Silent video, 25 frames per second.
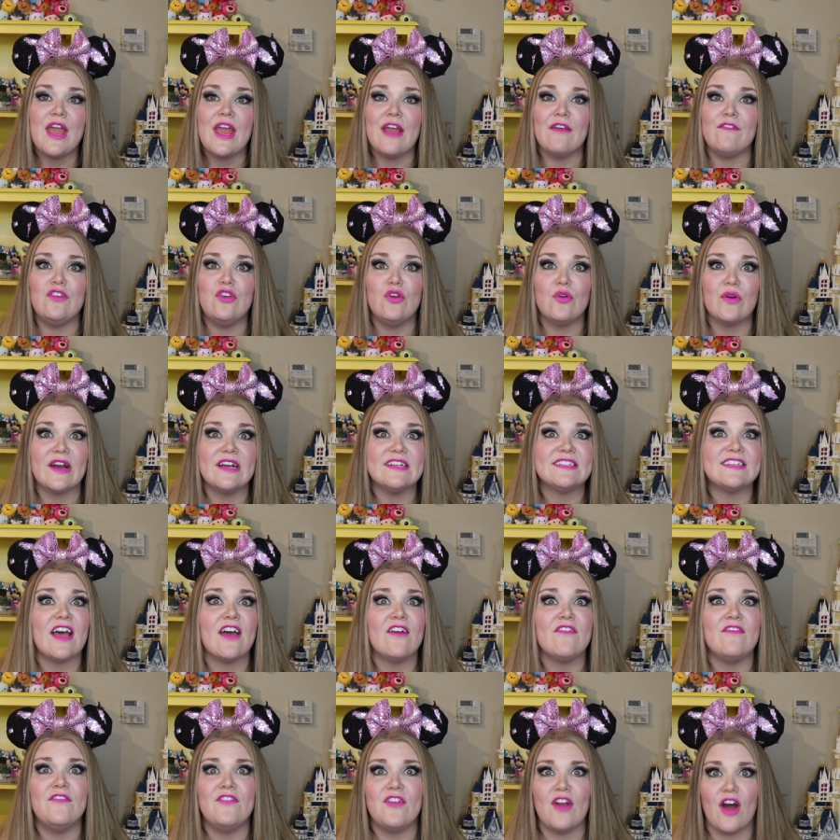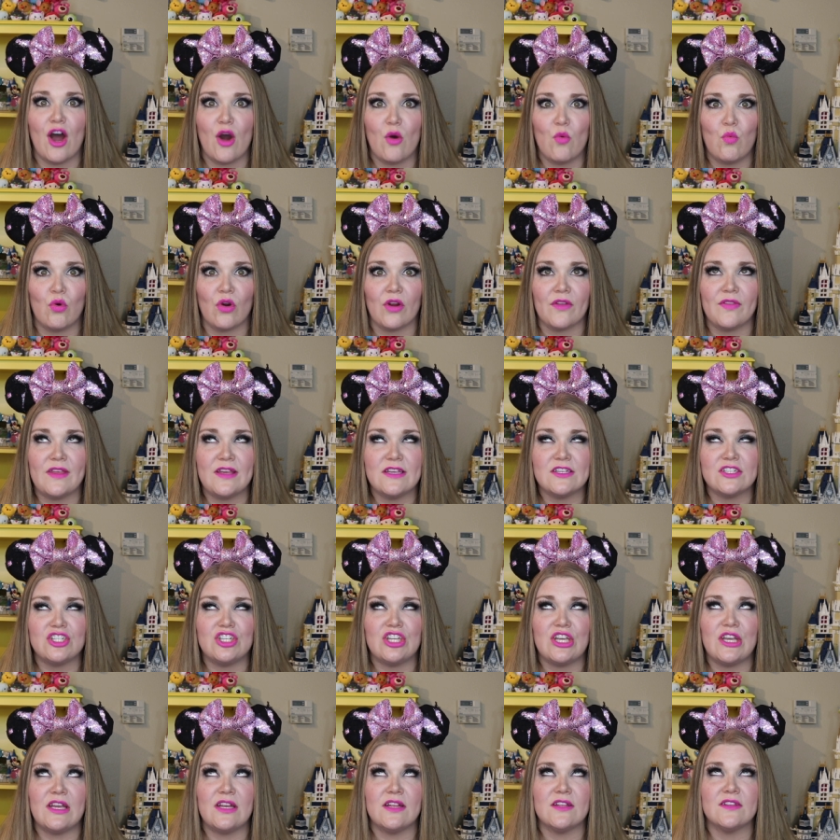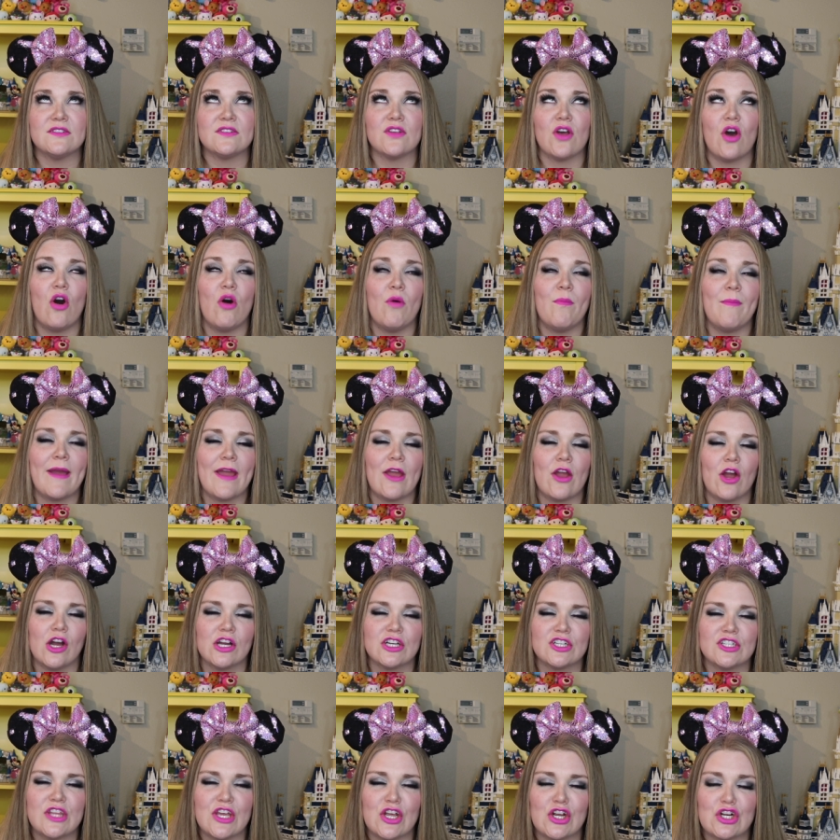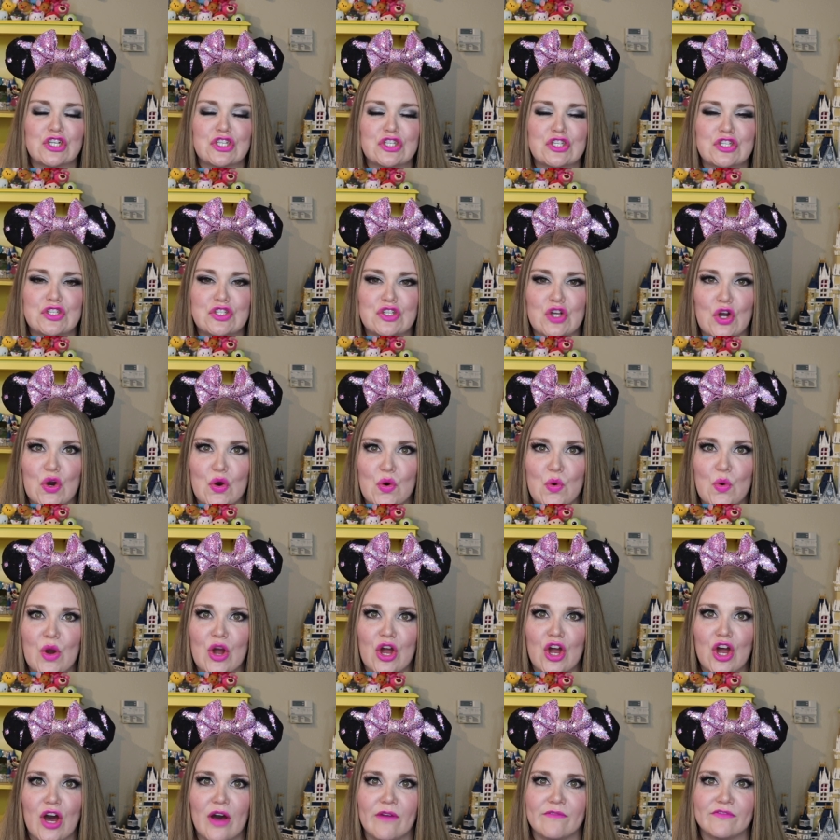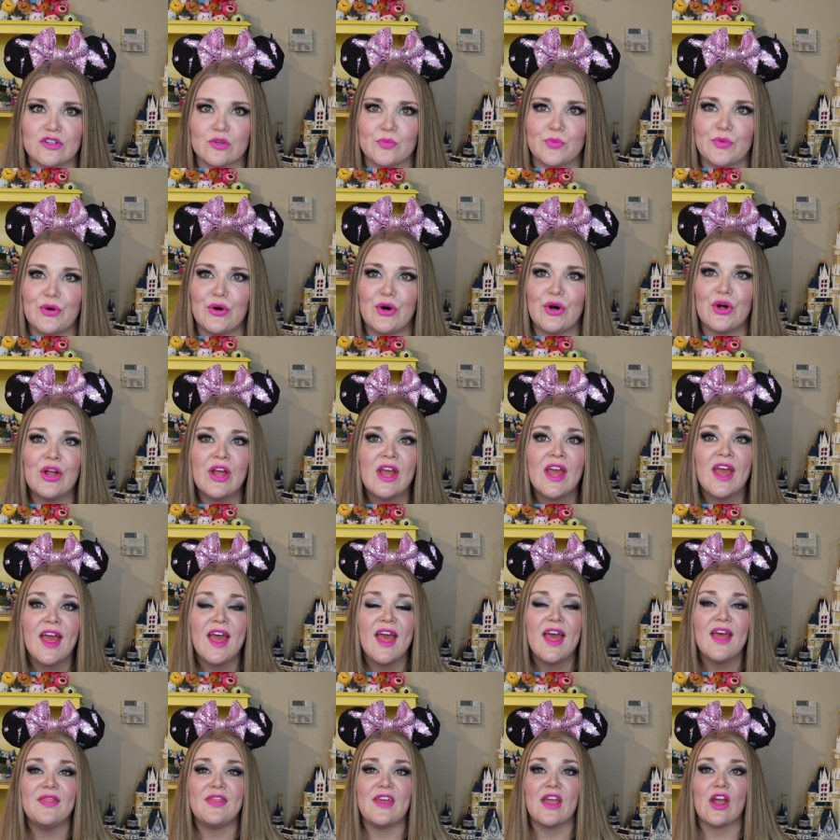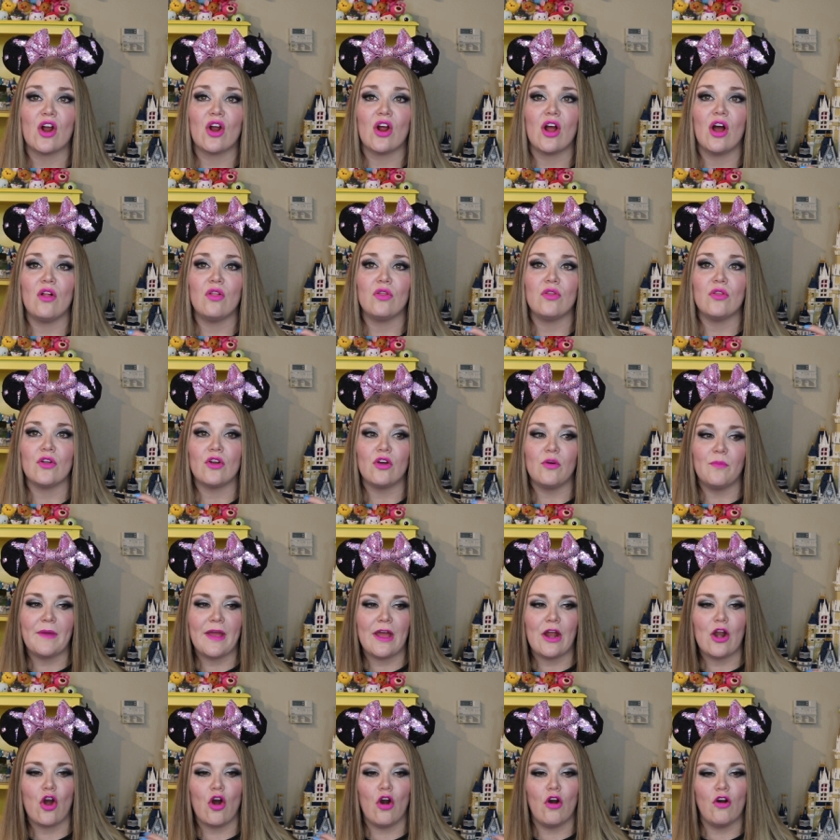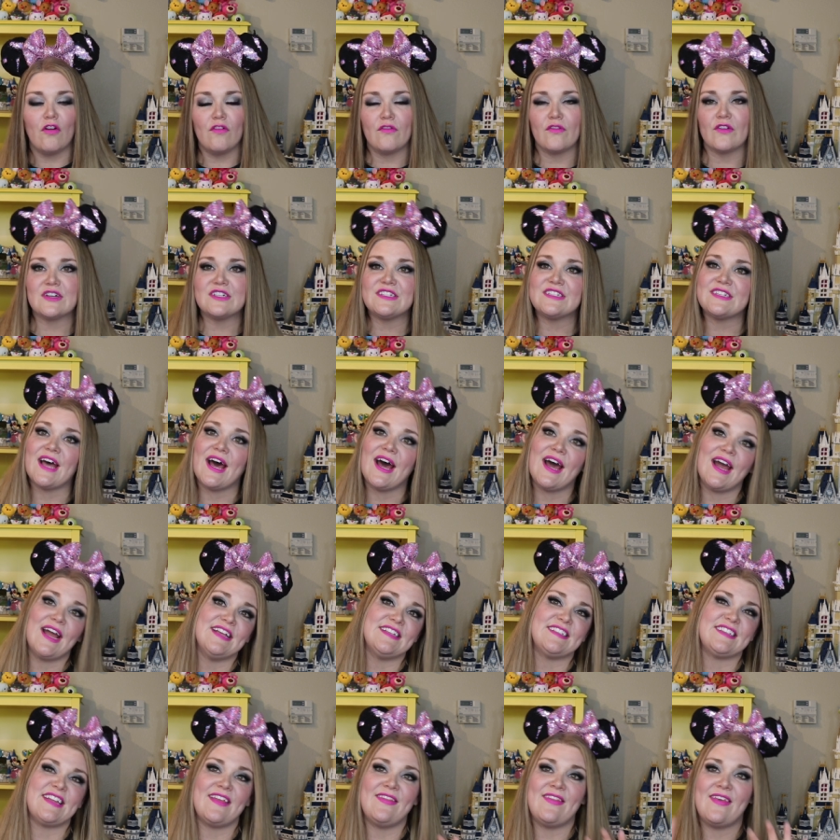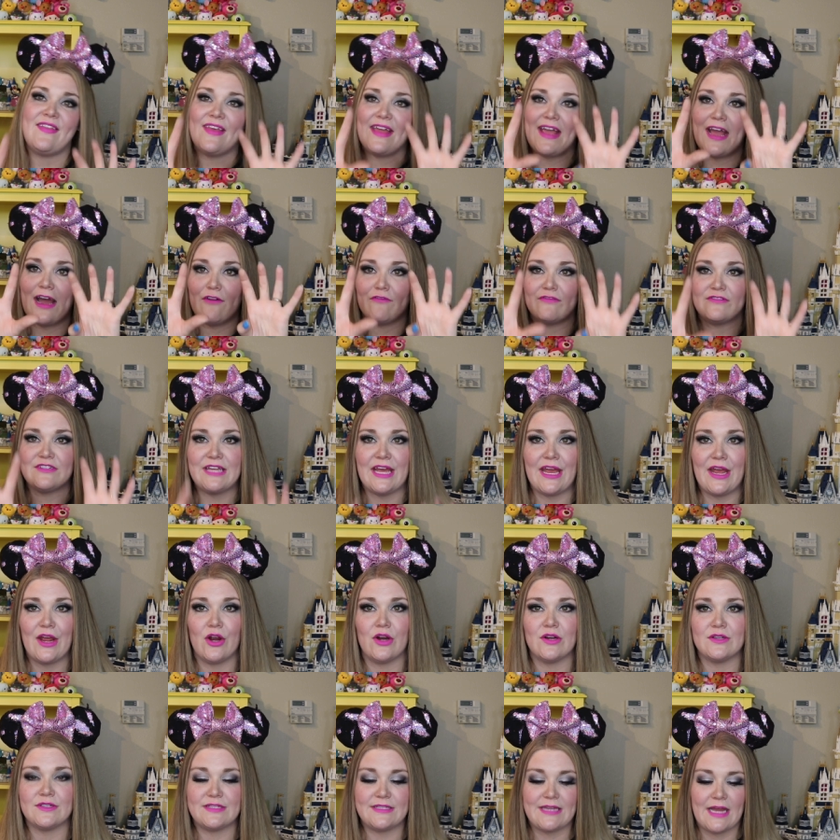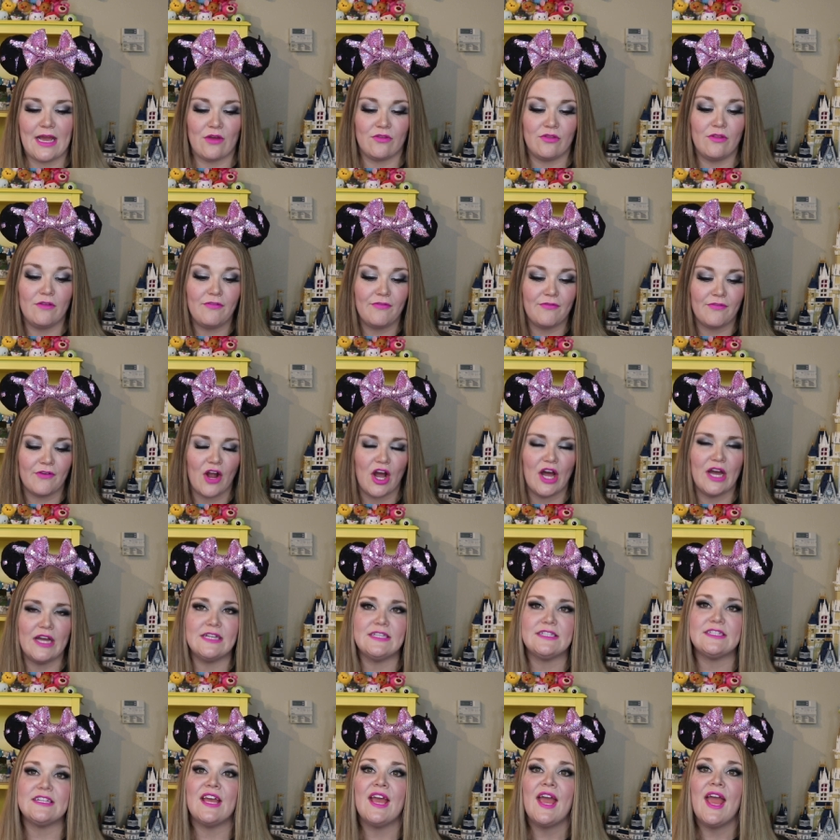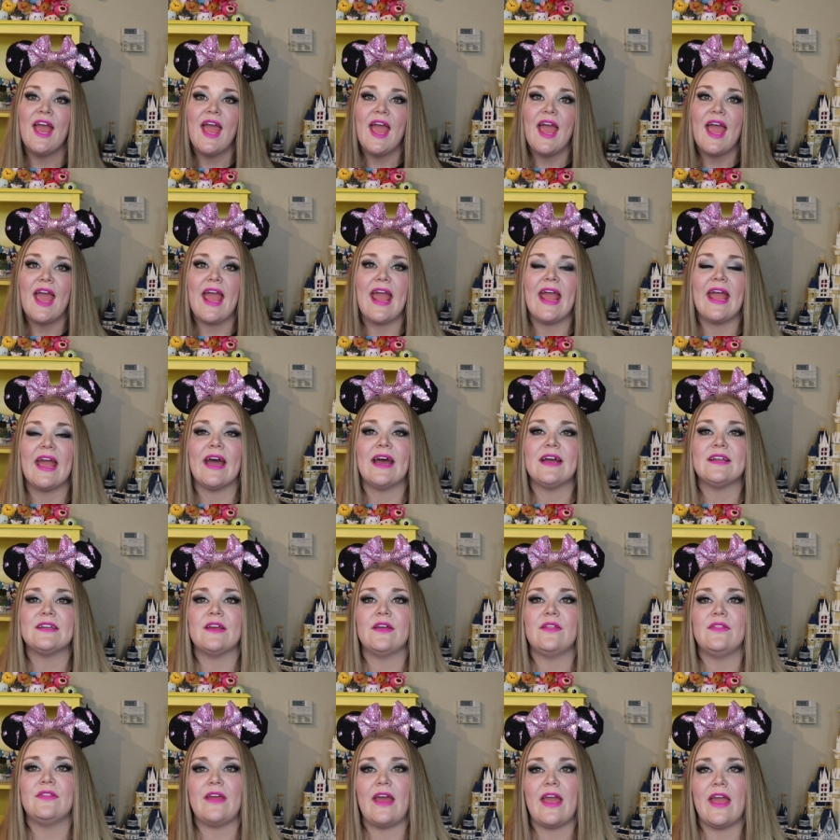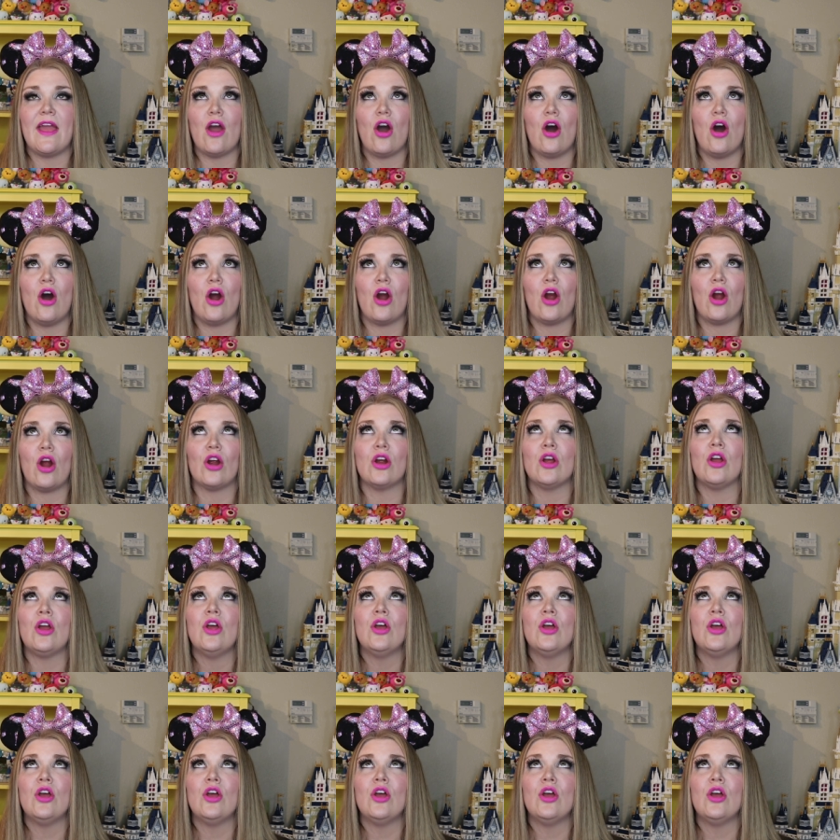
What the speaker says: If you guys have not worn these jeans, oh my gosh, they are so comfortable. They are a little bit oversized, and then they have tears down the front, and they are